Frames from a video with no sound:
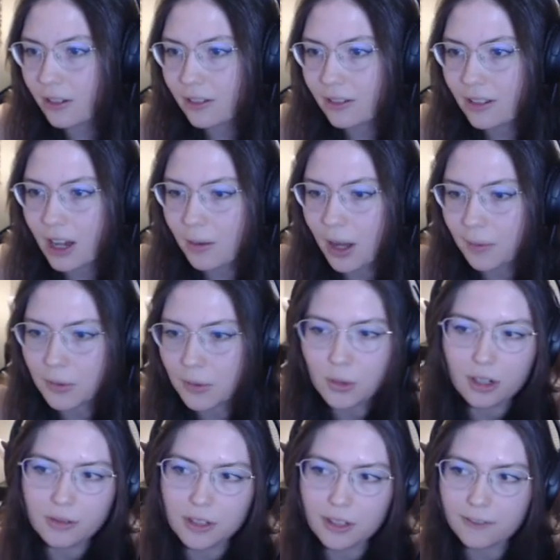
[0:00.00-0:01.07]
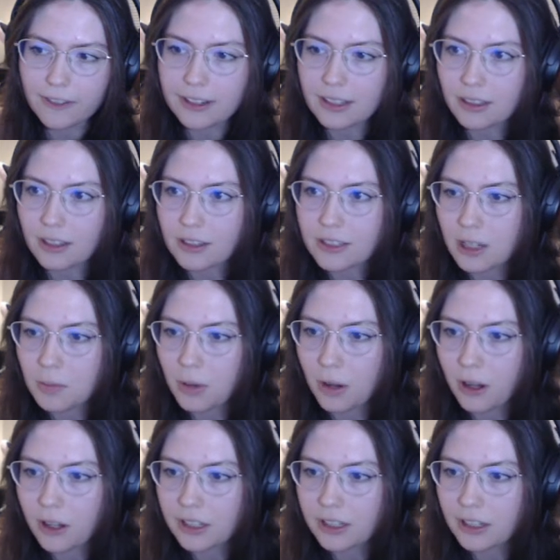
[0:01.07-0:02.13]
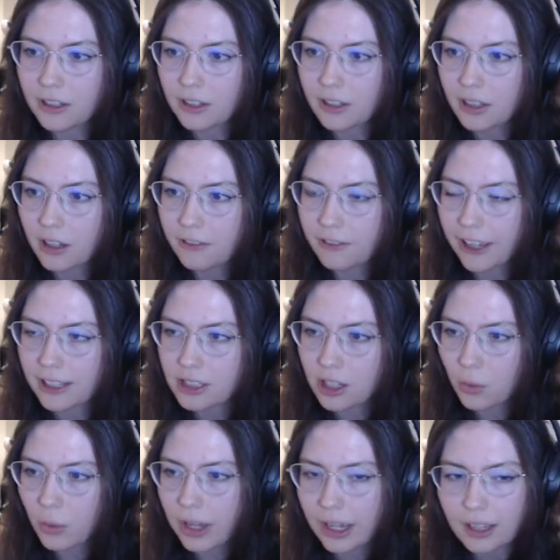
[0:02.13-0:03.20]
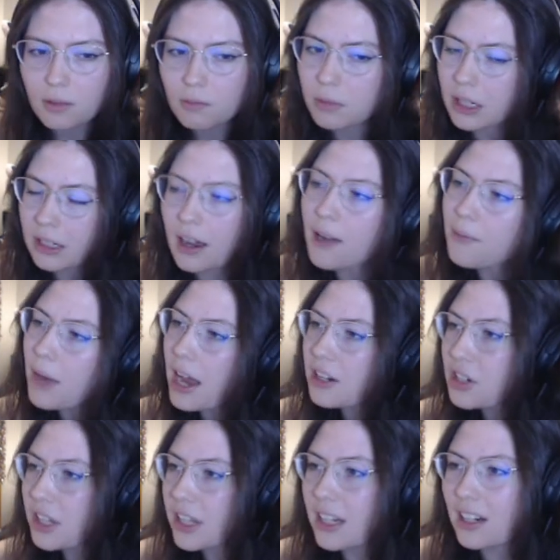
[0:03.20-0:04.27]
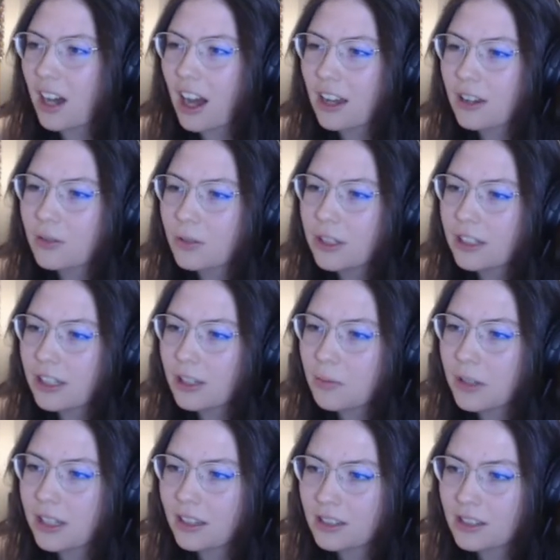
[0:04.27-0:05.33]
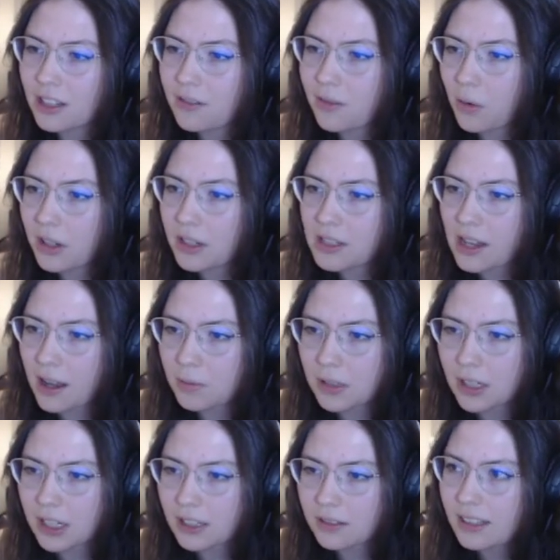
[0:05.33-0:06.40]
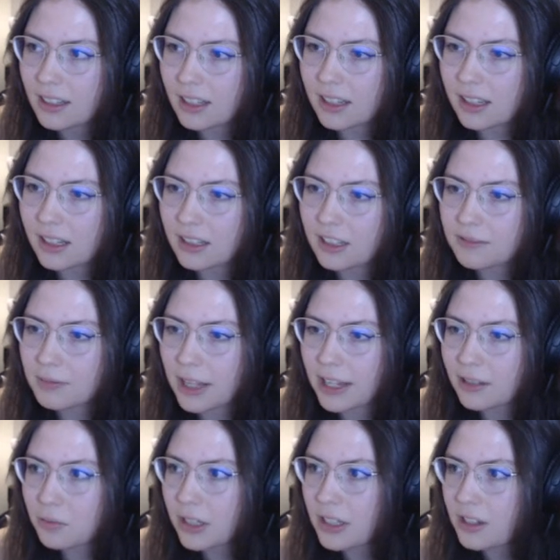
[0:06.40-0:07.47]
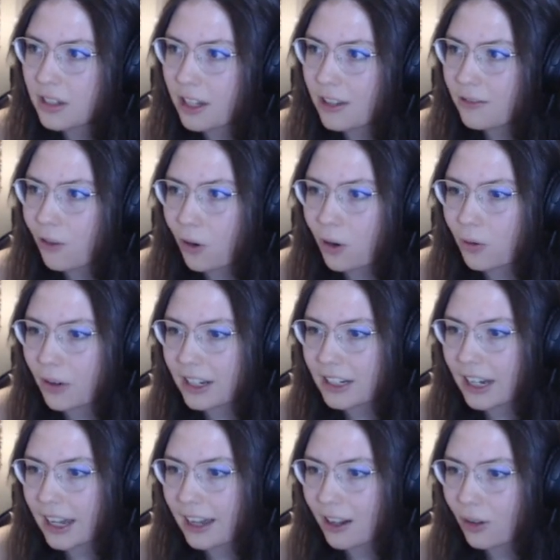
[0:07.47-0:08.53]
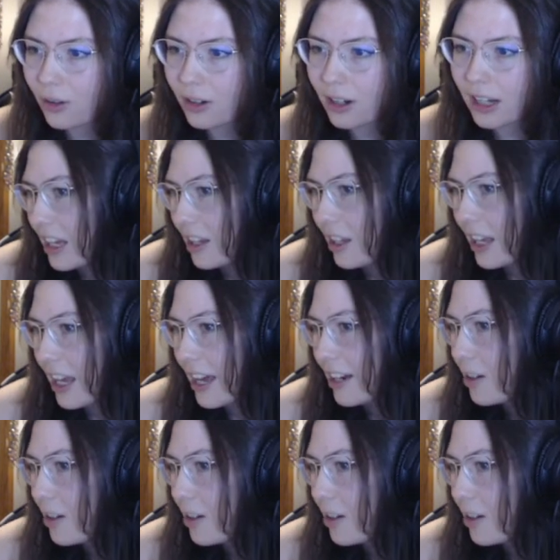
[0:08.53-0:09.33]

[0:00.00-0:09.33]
I'm sort of defending the c-pawn in a fancy way. But I'm actually not, really, because e4 is happening. And if black plays e4 right now, again,